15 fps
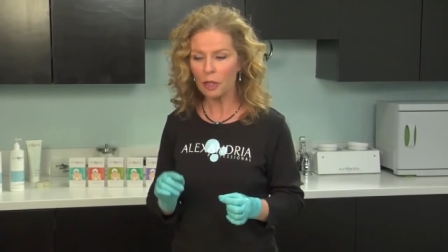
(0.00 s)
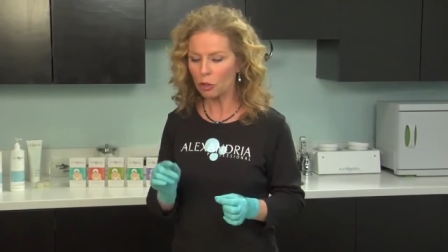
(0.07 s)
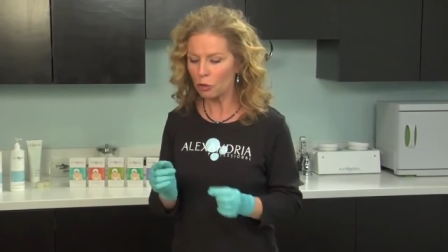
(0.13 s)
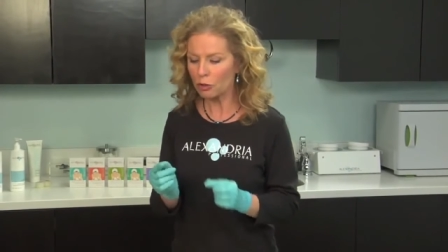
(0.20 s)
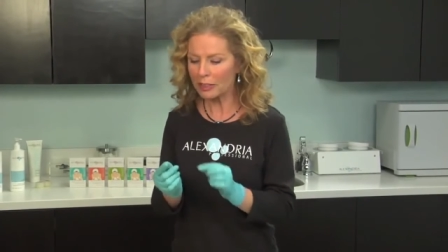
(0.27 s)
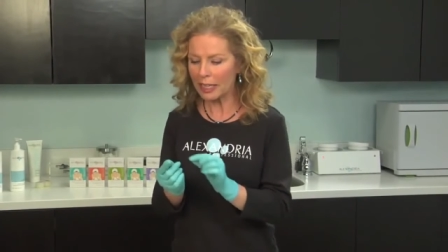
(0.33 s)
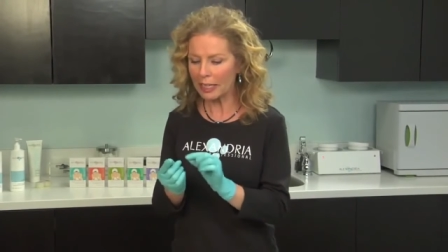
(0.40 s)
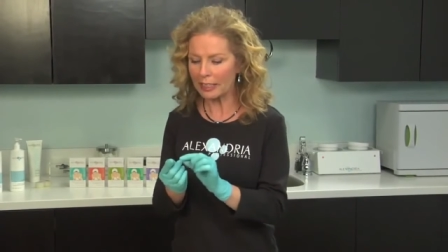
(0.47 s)
you
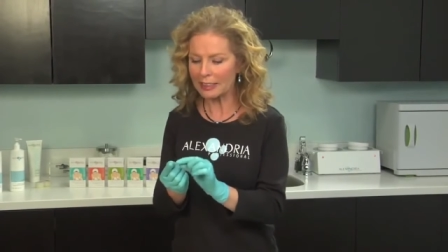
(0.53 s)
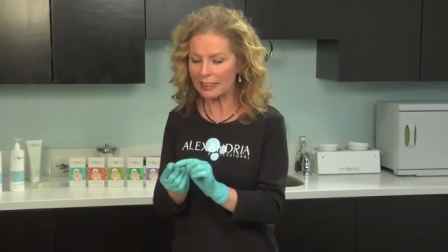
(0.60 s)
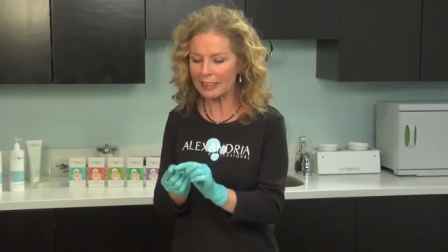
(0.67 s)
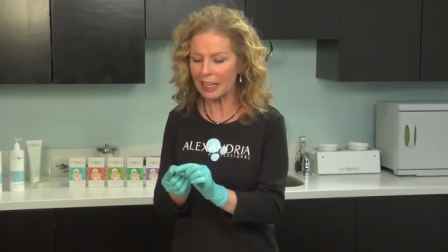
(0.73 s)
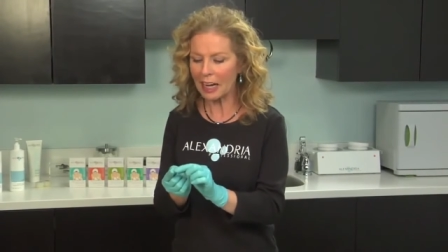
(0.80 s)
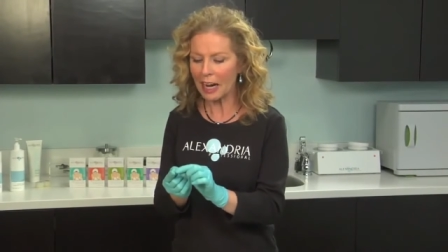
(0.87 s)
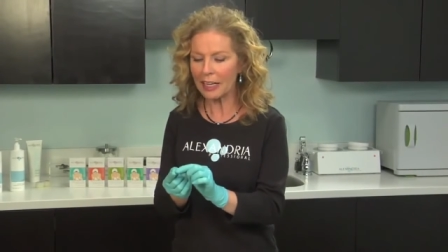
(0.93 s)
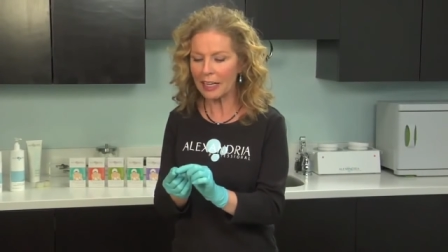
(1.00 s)
take a
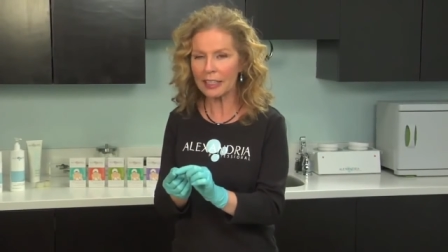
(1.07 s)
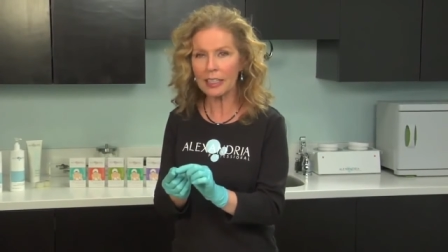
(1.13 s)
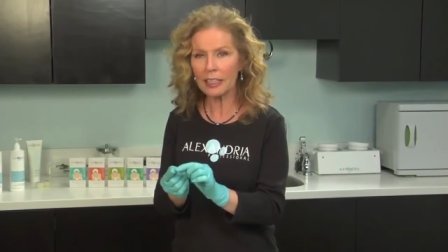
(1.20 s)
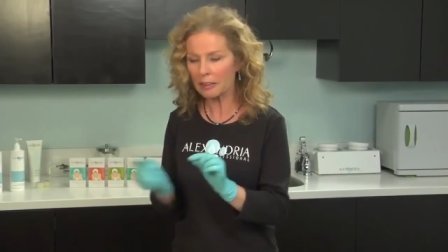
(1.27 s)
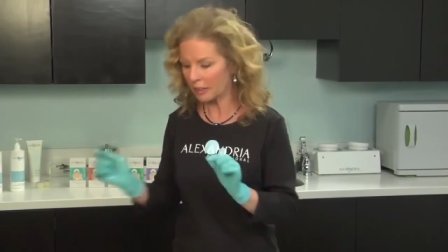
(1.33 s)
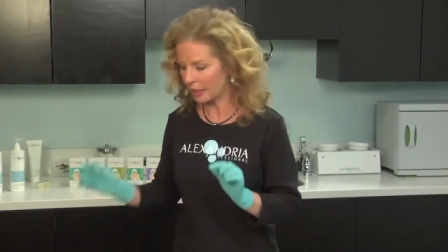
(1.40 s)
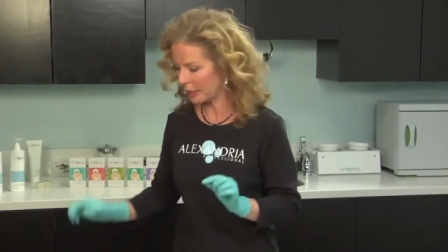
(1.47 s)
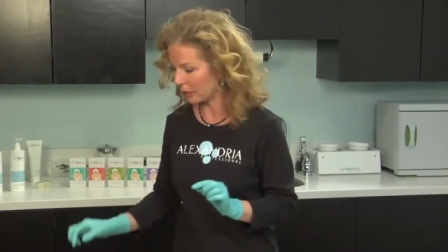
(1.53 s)

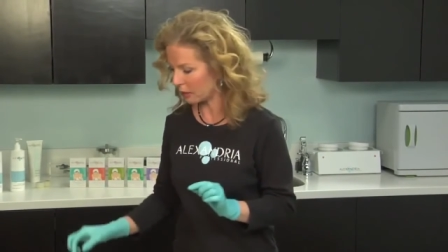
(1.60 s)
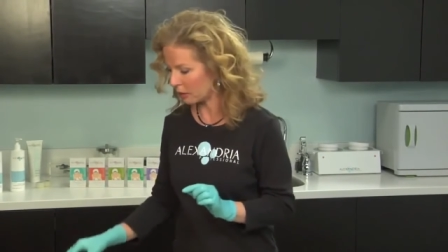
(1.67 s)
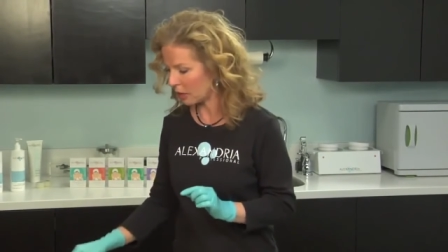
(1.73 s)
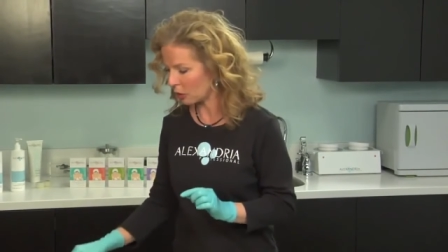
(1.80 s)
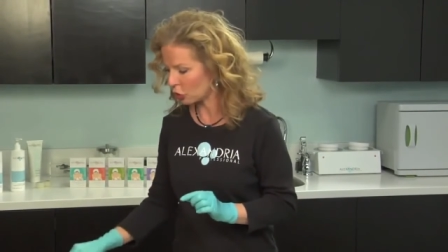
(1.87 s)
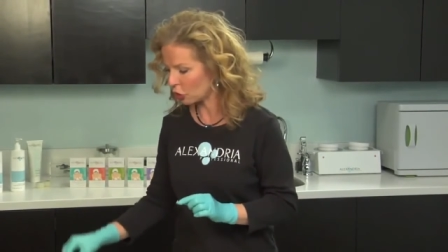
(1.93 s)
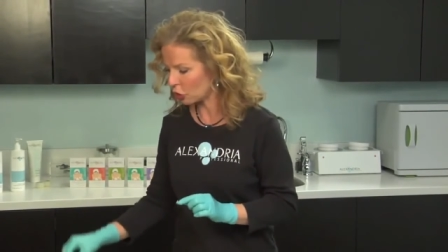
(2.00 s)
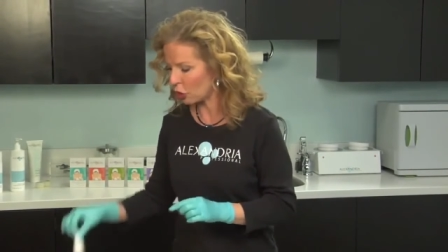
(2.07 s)
tiny little,
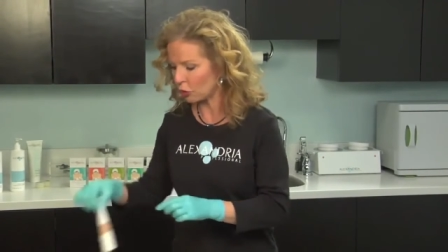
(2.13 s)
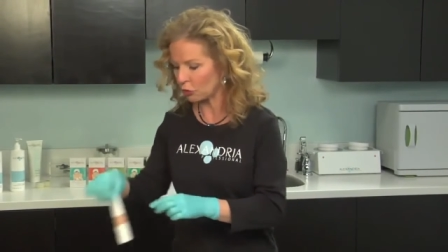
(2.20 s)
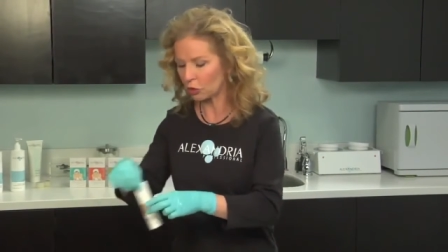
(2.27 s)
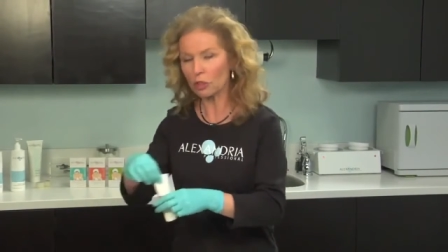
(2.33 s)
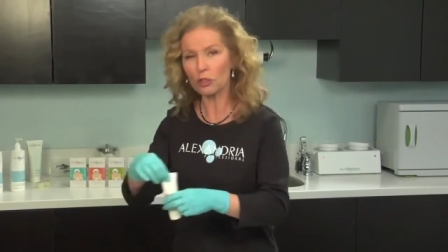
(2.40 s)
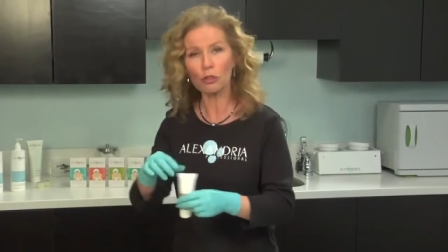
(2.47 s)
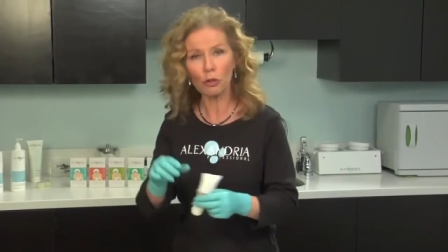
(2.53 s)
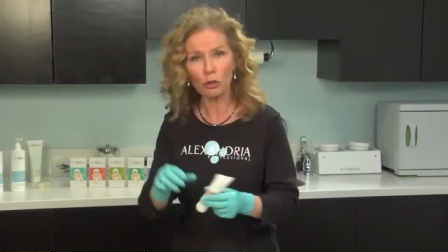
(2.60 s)
I'll show you,
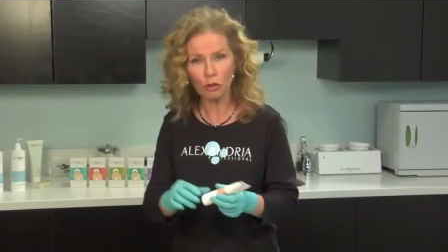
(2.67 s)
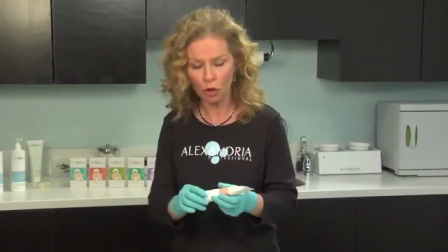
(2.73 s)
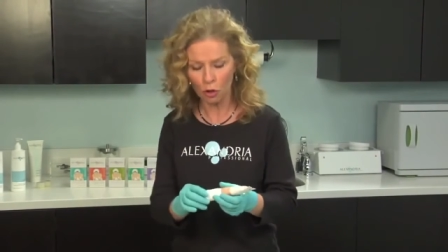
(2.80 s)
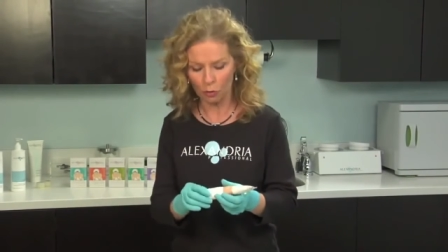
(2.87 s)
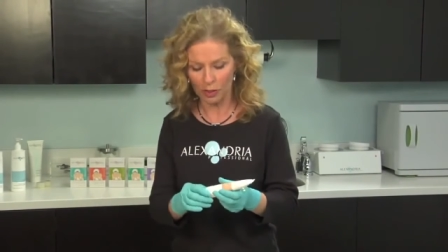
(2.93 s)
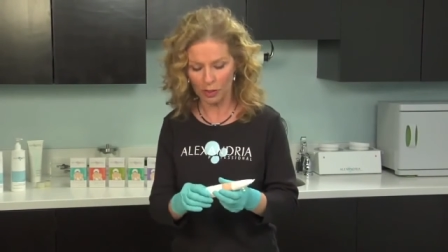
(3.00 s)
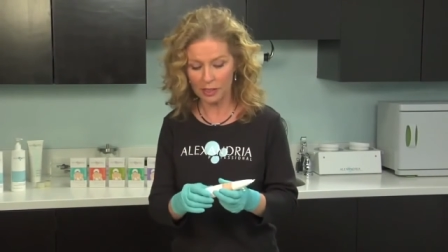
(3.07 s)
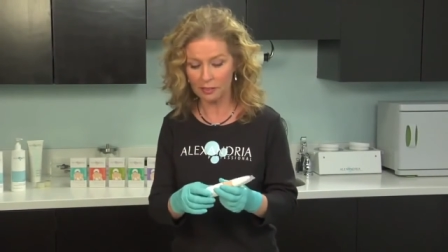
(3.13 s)
just so you
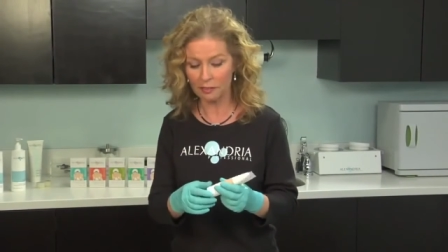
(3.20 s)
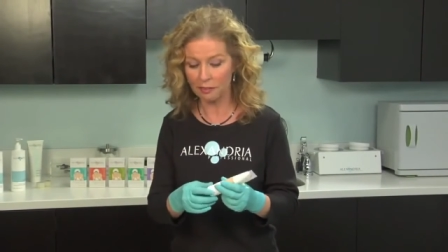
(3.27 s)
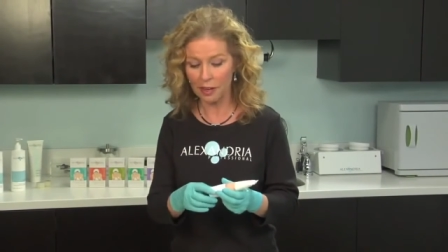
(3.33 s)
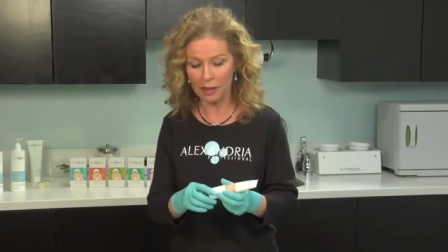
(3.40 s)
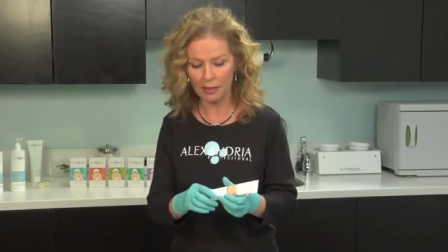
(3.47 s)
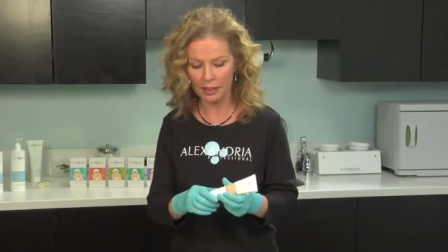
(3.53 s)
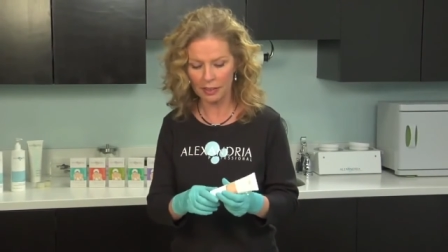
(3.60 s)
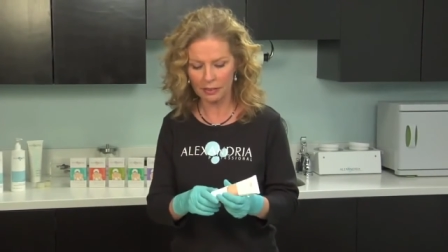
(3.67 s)
know, it's
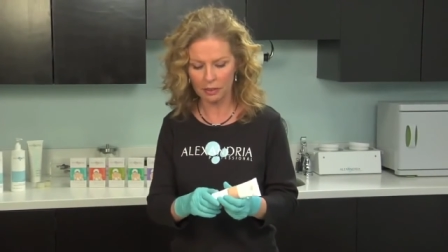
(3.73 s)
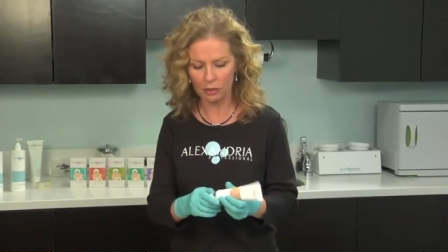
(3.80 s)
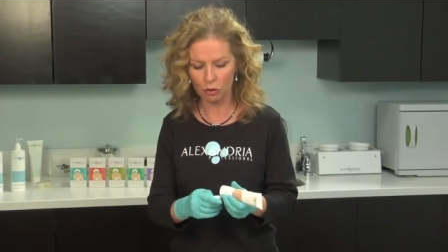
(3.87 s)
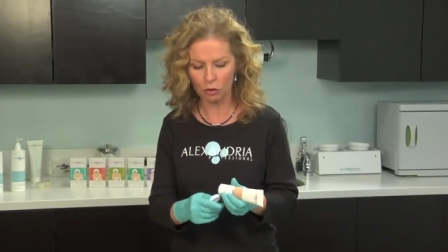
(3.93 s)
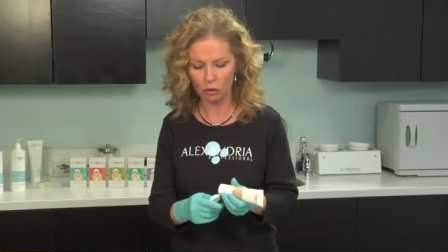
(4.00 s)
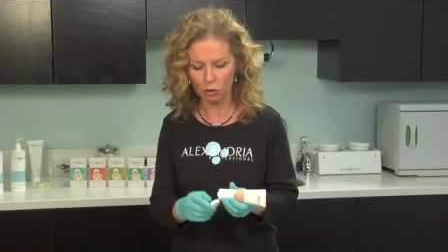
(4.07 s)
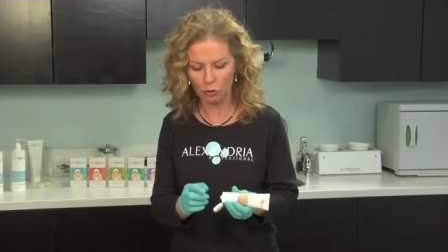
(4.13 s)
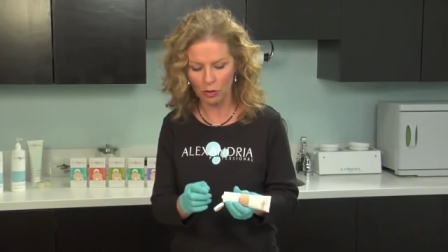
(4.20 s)
very easy to
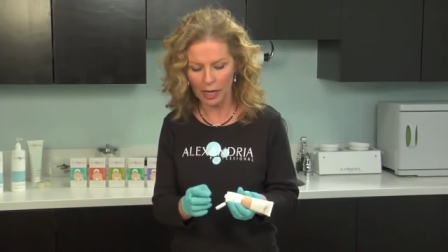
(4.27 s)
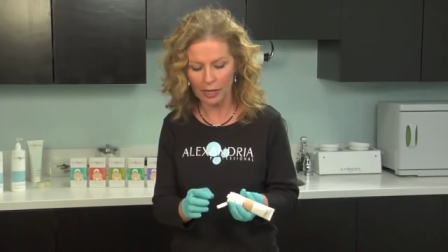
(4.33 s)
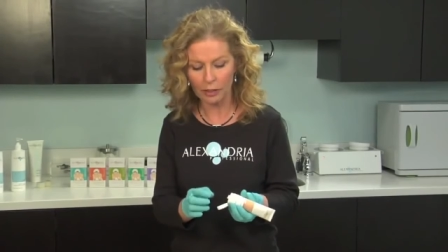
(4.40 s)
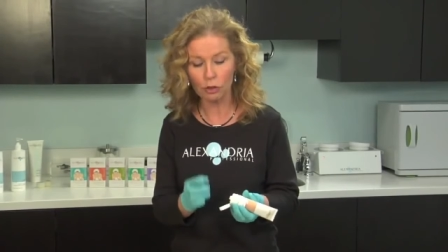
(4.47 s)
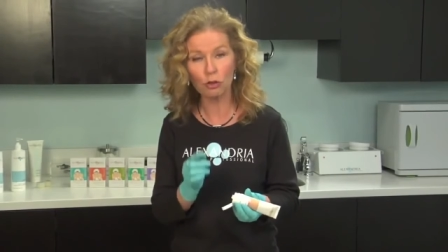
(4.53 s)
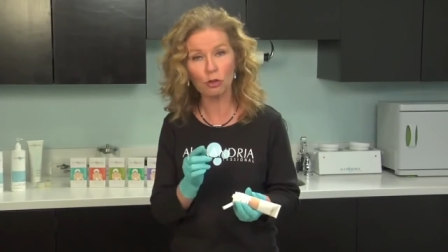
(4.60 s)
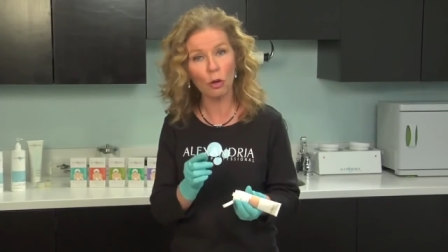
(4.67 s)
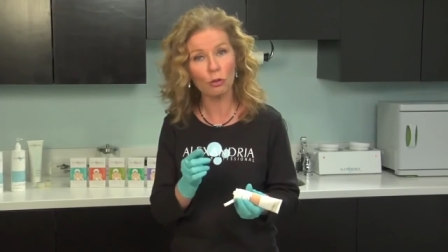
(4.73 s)
do
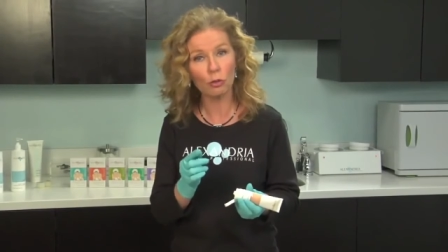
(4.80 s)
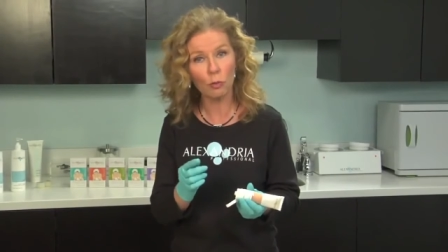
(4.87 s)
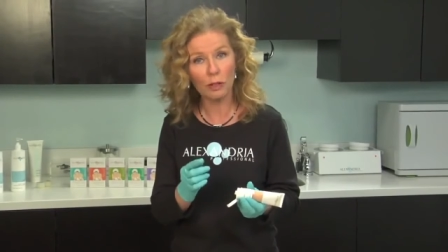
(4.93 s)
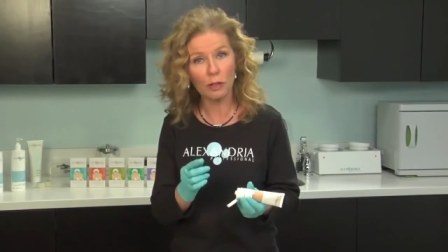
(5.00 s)
and you don't